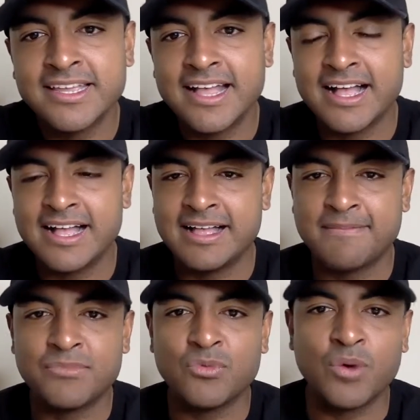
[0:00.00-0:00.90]

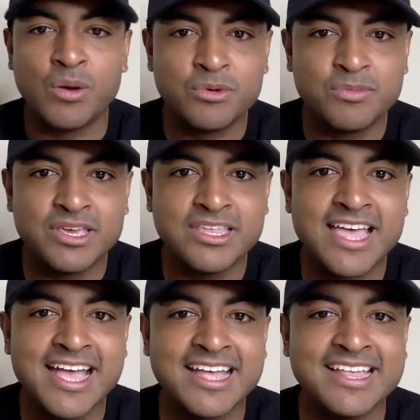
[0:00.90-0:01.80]
um, what would be
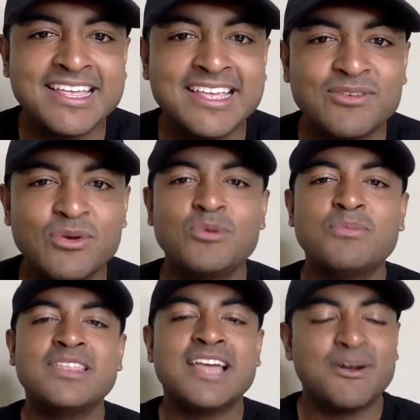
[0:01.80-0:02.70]
that what would
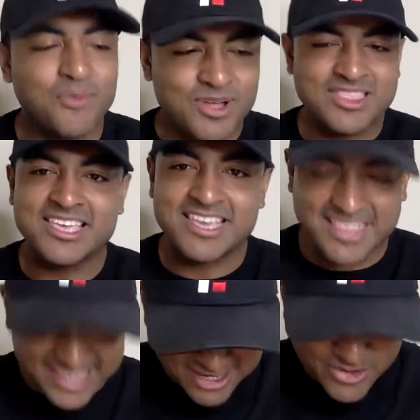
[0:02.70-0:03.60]
be that one thing
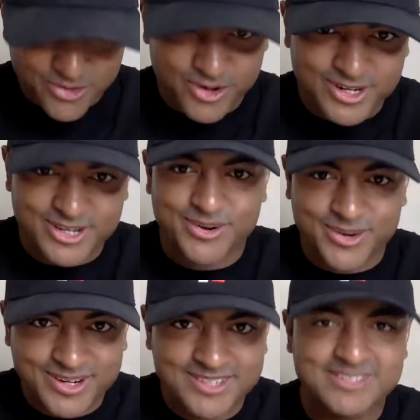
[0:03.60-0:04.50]
like your
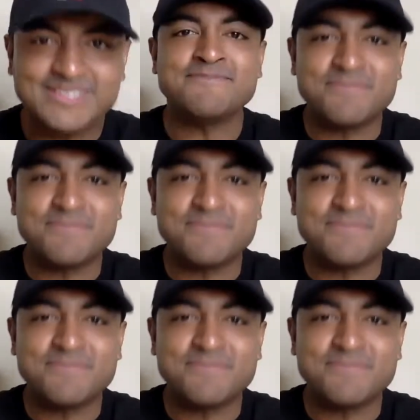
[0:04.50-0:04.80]
your um